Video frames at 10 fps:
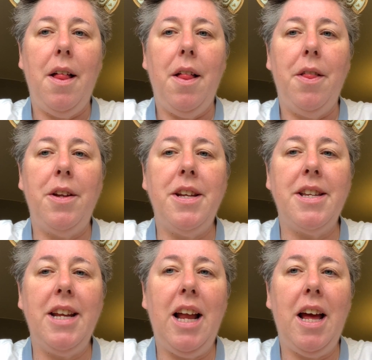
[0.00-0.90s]
The
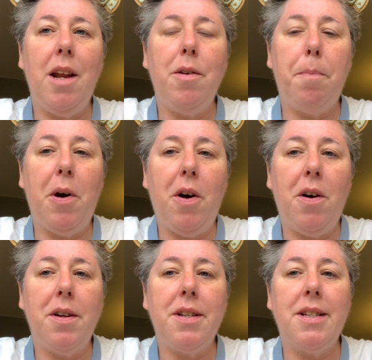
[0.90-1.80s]
Disneyland
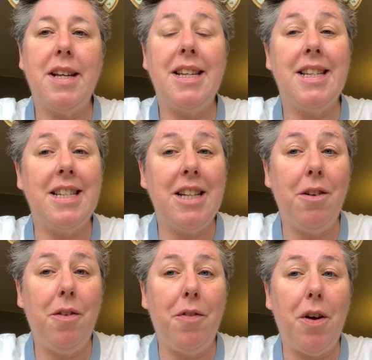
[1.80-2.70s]
Pass
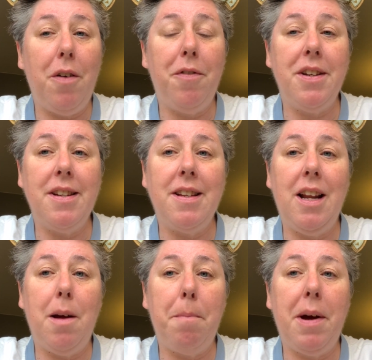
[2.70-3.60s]
Silver for
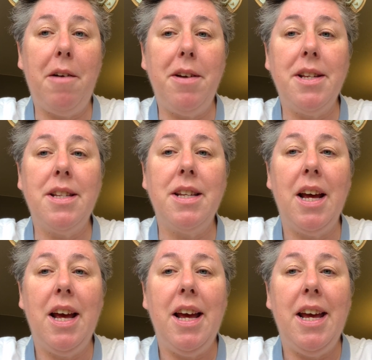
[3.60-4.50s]
Disneyland Paris
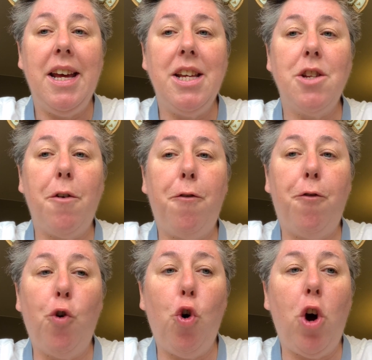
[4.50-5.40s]
is
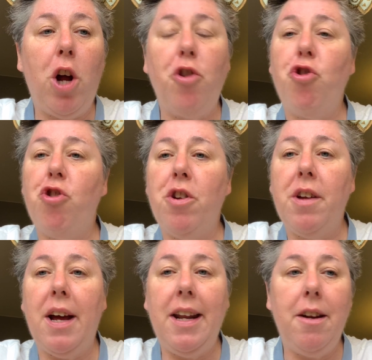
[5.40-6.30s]

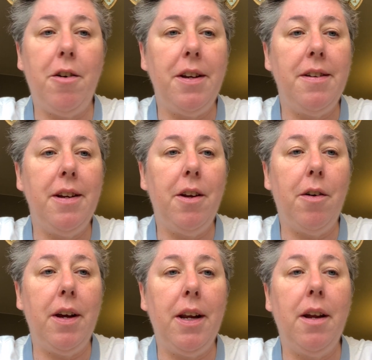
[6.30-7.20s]

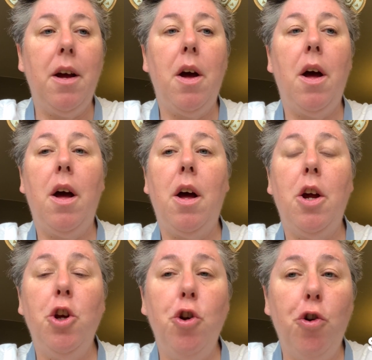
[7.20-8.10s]

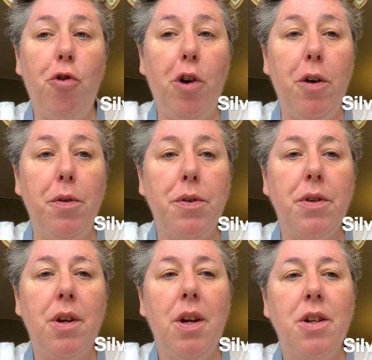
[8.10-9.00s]

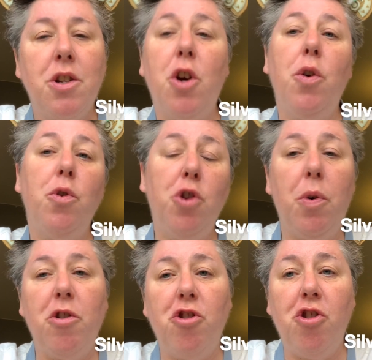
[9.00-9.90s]
€499, so
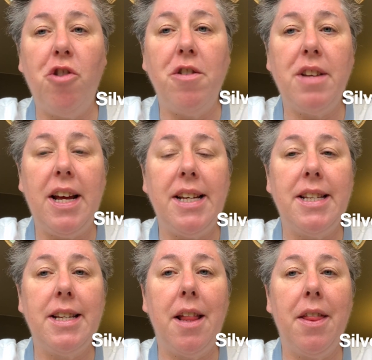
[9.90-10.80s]
€200
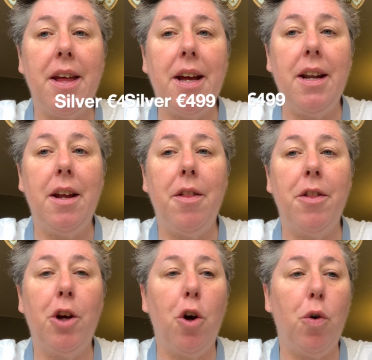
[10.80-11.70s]
less than
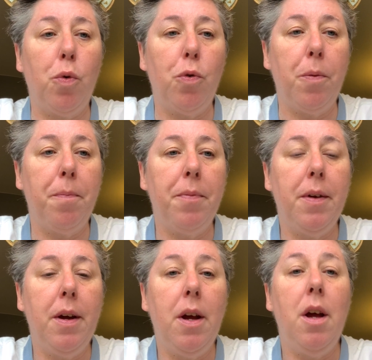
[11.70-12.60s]
the gold.
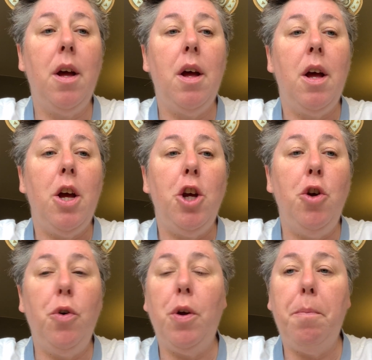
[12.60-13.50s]

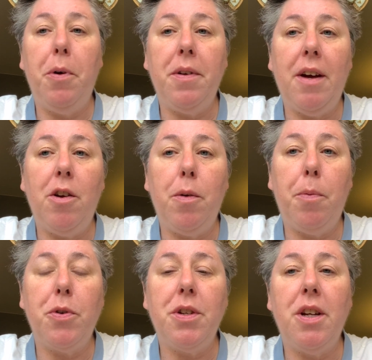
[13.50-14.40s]
You can put down a
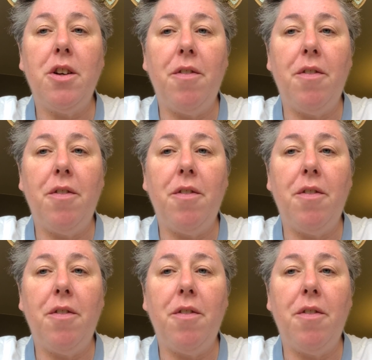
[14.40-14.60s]
deposit of